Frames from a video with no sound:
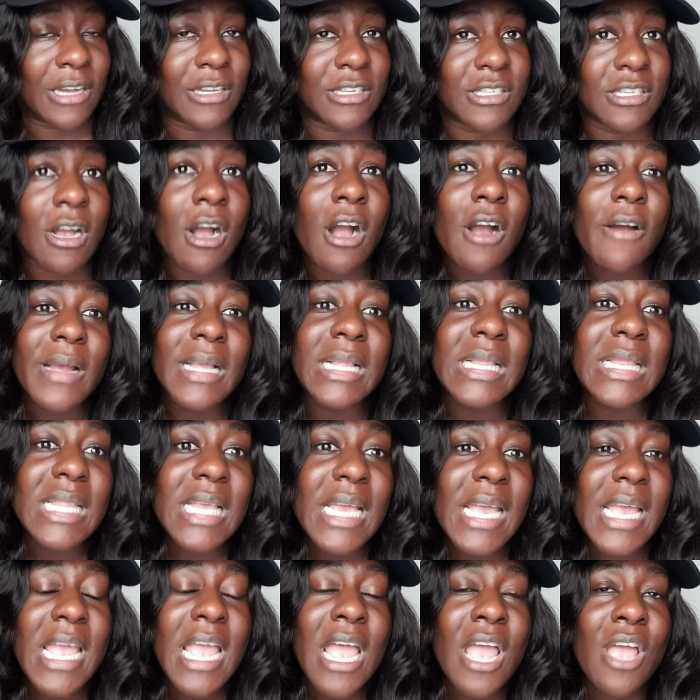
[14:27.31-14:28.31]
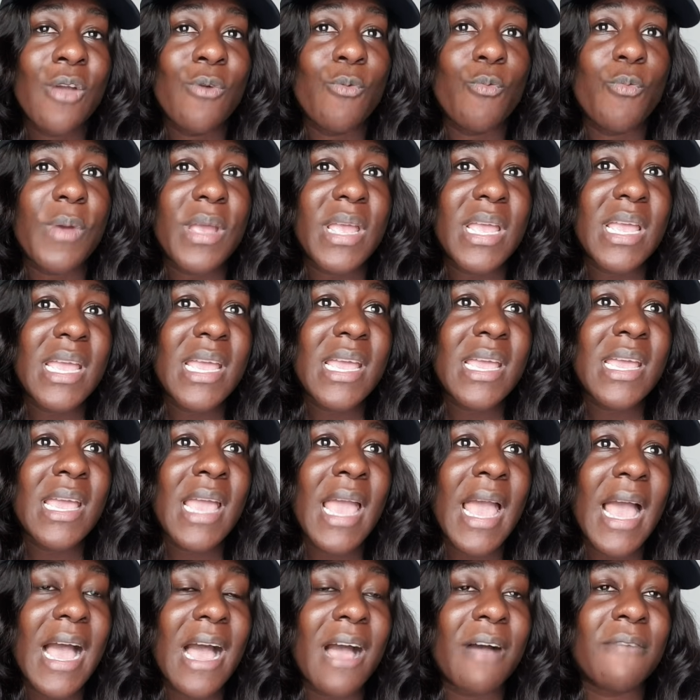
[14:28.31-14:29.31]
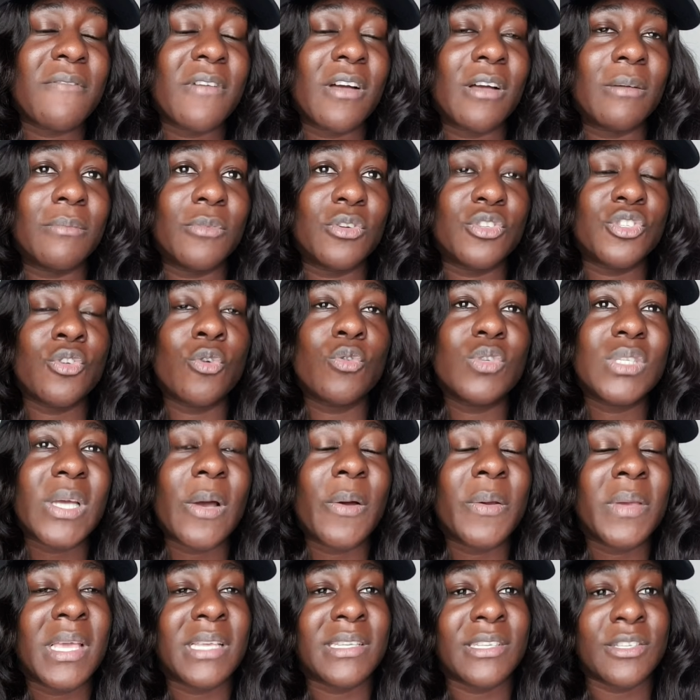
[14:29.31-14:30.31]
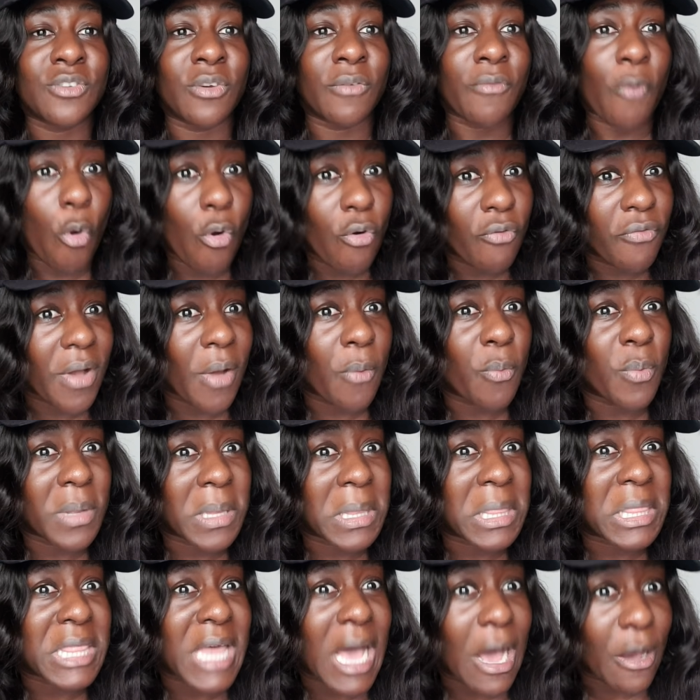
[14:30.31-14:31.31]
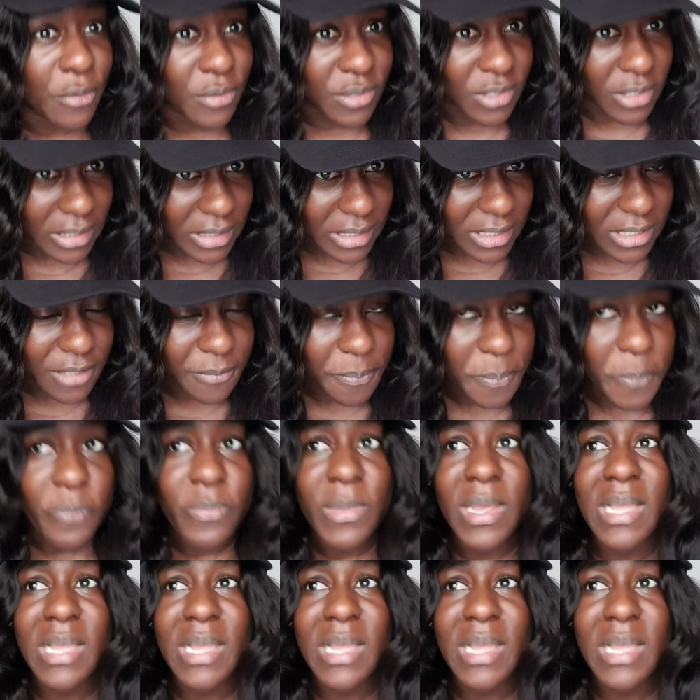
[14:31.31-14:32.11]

because currently we have a total cases of over 1,000.